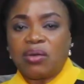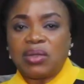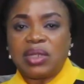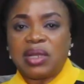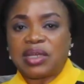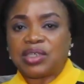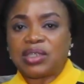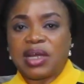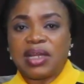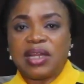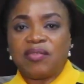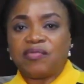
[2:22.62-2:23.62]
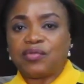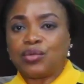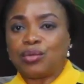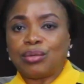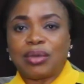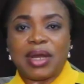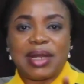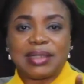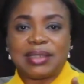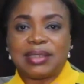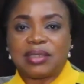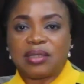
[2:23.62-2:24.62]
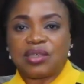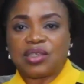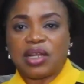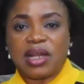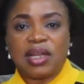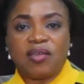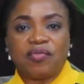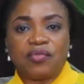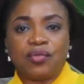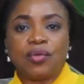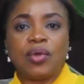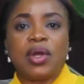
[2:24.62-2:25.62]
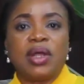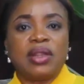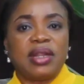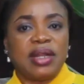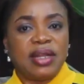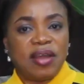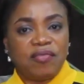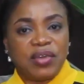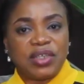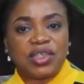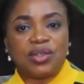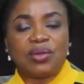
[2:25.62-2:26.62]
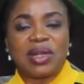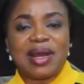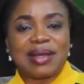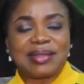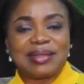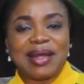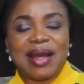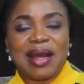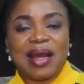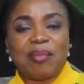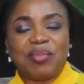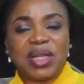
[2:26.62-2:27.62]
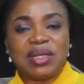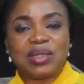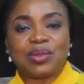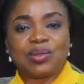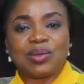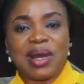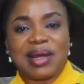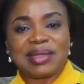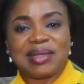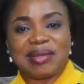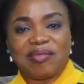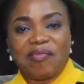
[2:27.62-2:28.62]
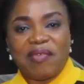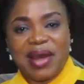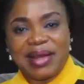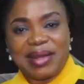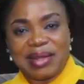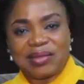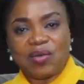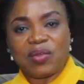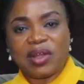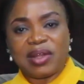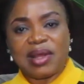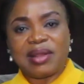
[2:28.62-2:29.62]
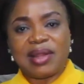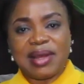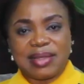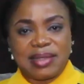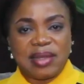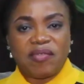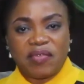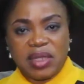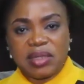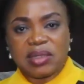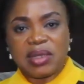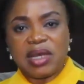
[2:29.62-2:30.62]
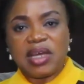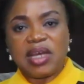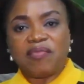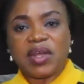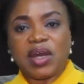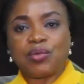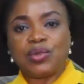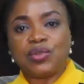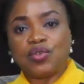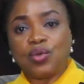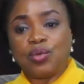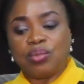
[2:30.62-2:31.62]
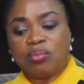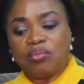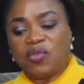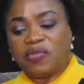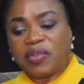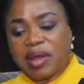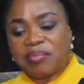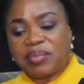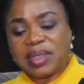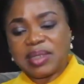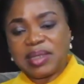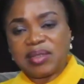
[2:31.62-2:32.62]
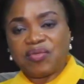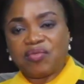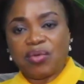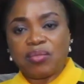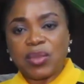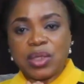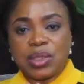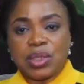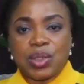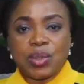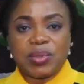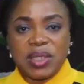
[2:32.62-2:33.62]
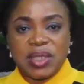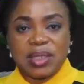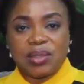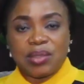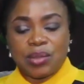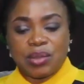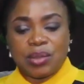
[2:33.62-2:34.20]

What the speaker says: on the national level, at international level, they're leveraging on their ability to access finance other than their savings if they're going to move their business from subsistence